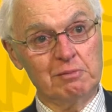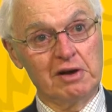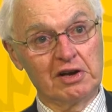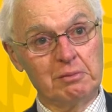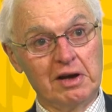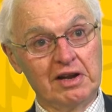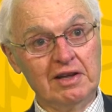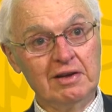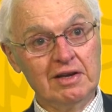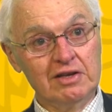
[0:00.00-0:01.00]
amount of
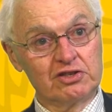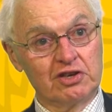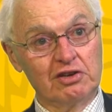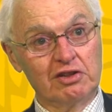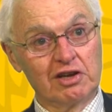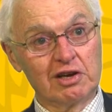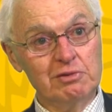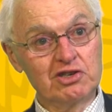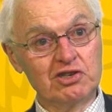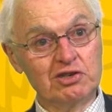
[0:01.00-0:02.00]
money, so they
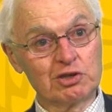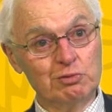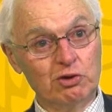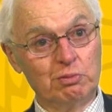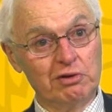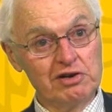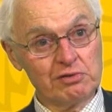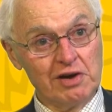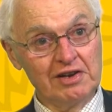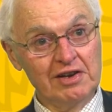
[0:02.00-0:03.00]
commissioned a small print
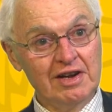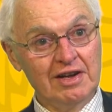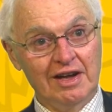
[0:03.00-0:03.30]
run,